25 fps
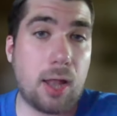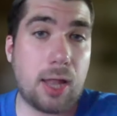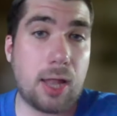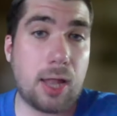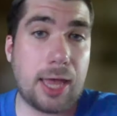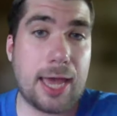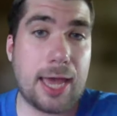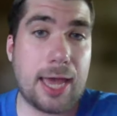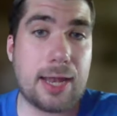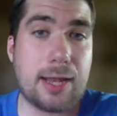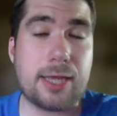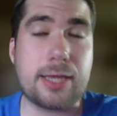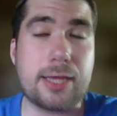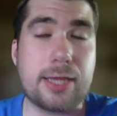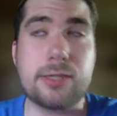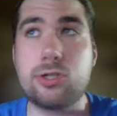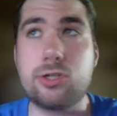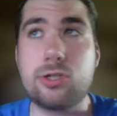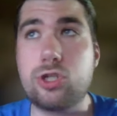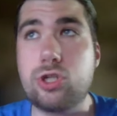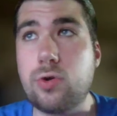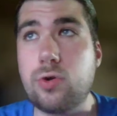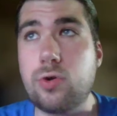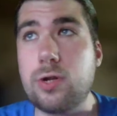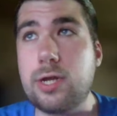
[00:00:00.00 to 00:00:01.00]
handling, the
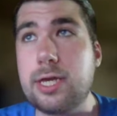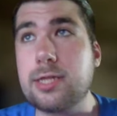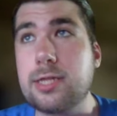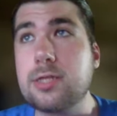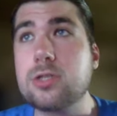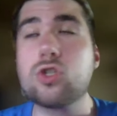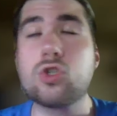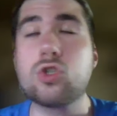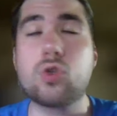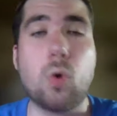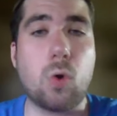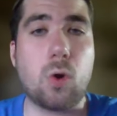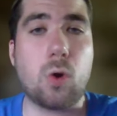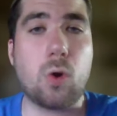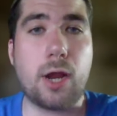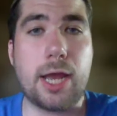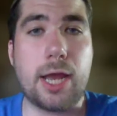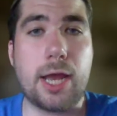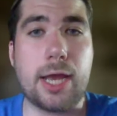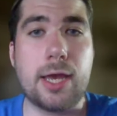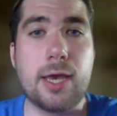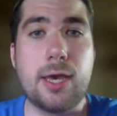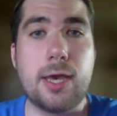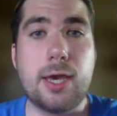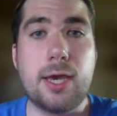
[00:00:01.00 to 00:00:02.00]
shooting, the
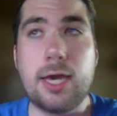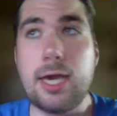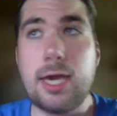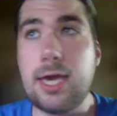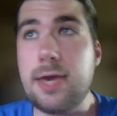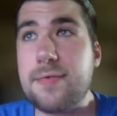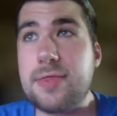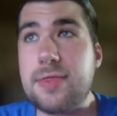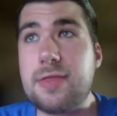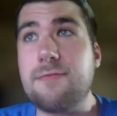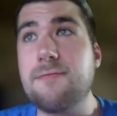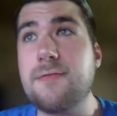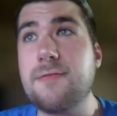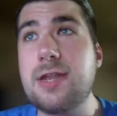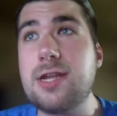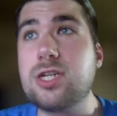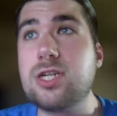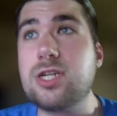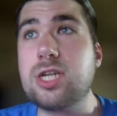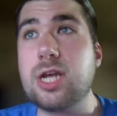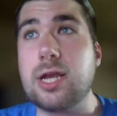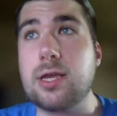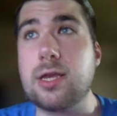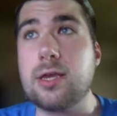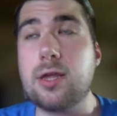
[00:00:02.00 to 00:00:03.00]
scoring, even the
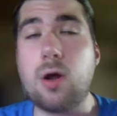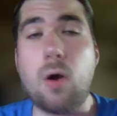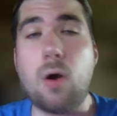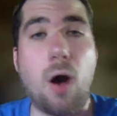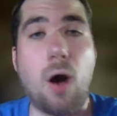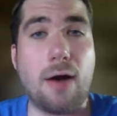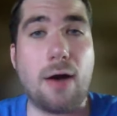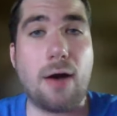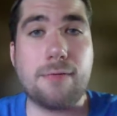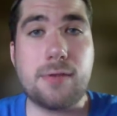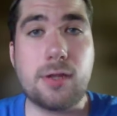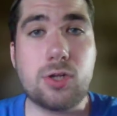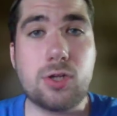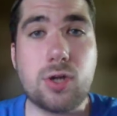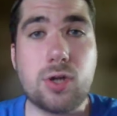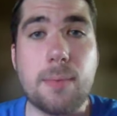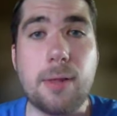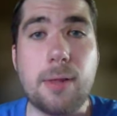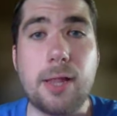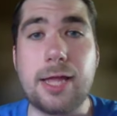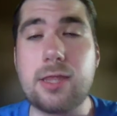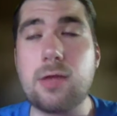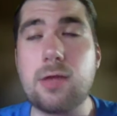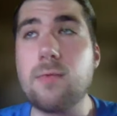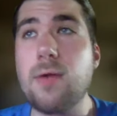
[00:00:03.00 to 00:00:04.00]
finishing, off the
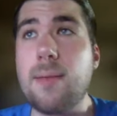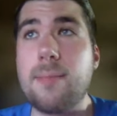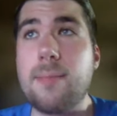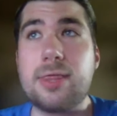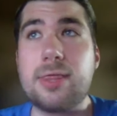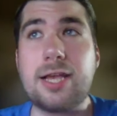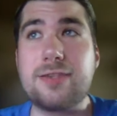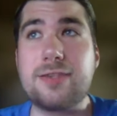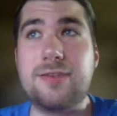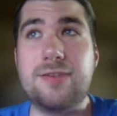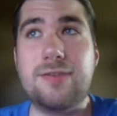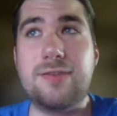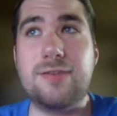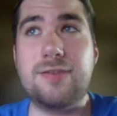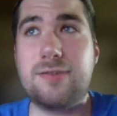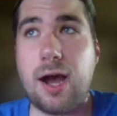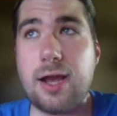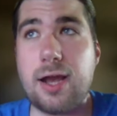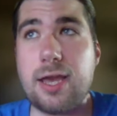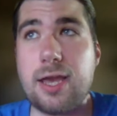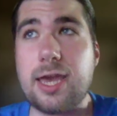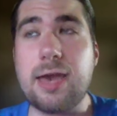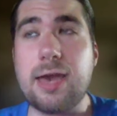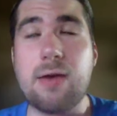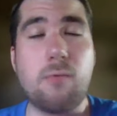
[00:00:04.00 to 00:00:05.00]
dribble at the rim. Unless he's
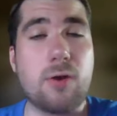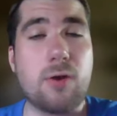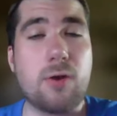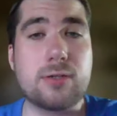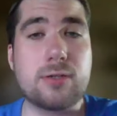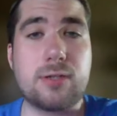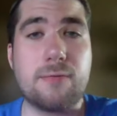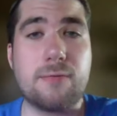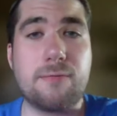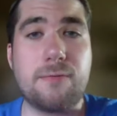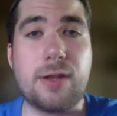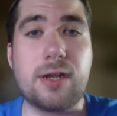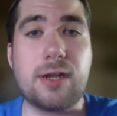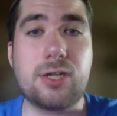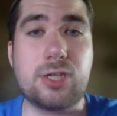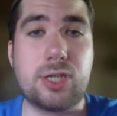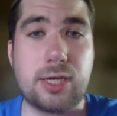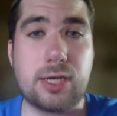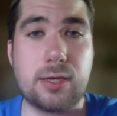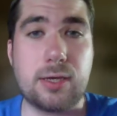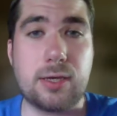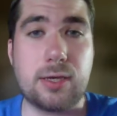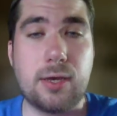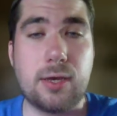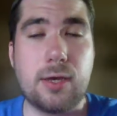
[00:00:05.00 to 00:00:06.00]
dunking it, where's the finishing?
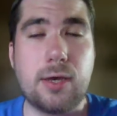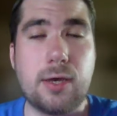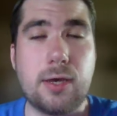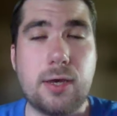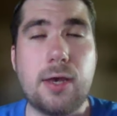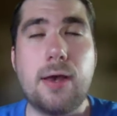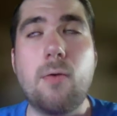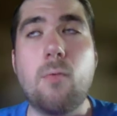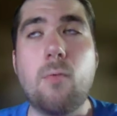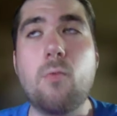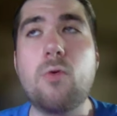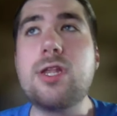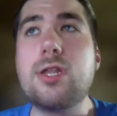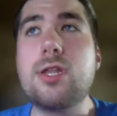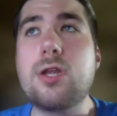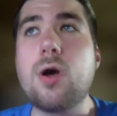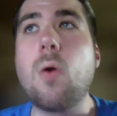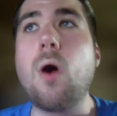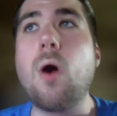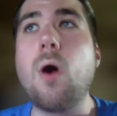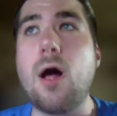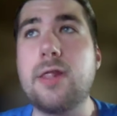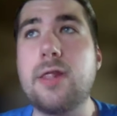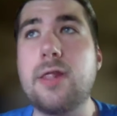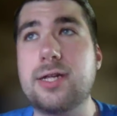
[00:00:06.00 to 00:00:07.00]
We know
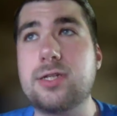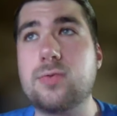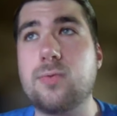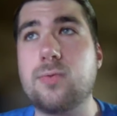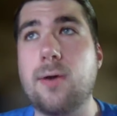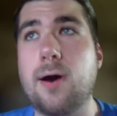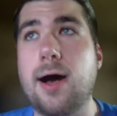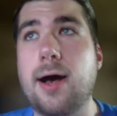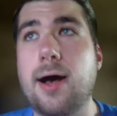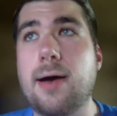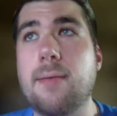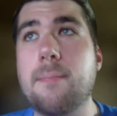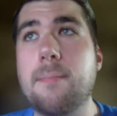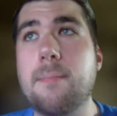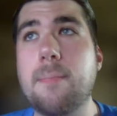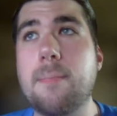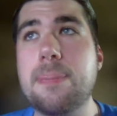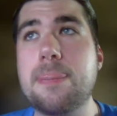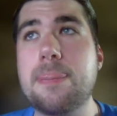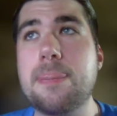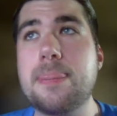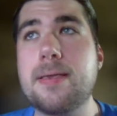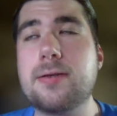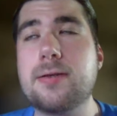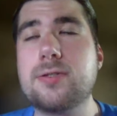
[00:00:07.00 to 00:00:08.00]
all that's raw.
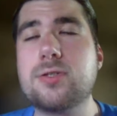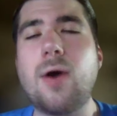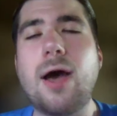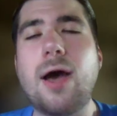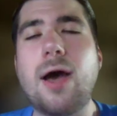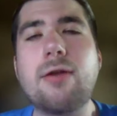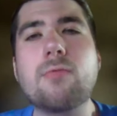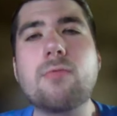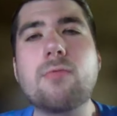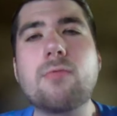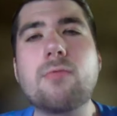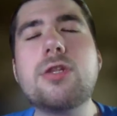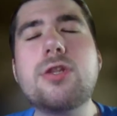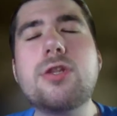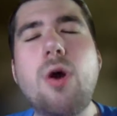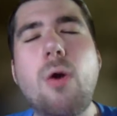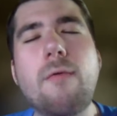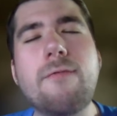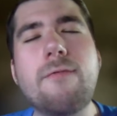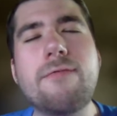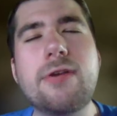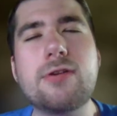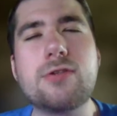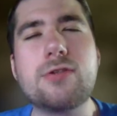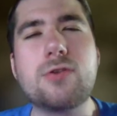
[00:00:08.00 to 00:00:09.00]
So I don't really know
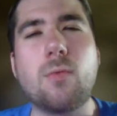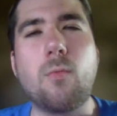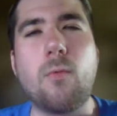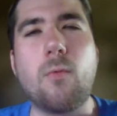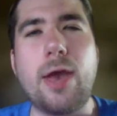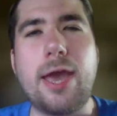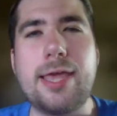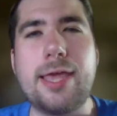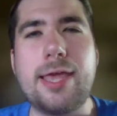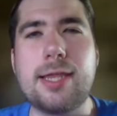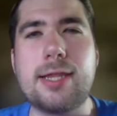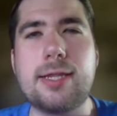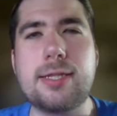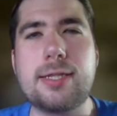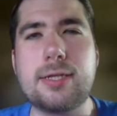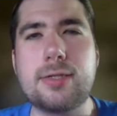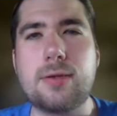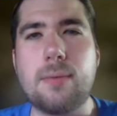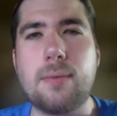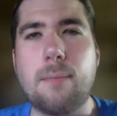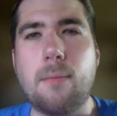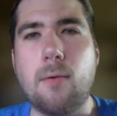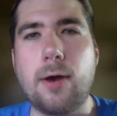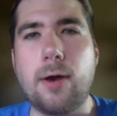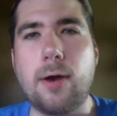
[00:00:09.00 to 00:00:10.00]
if there's a way that he
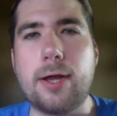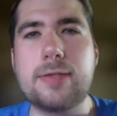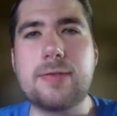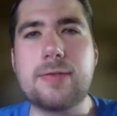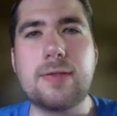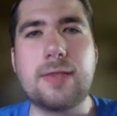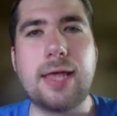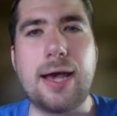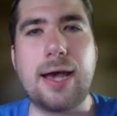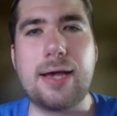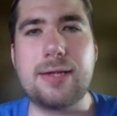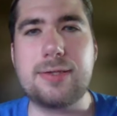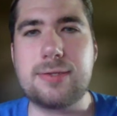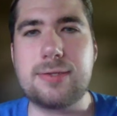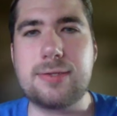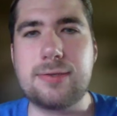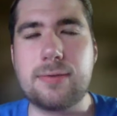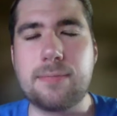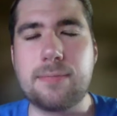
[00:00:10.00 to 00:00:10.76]
disappoints unless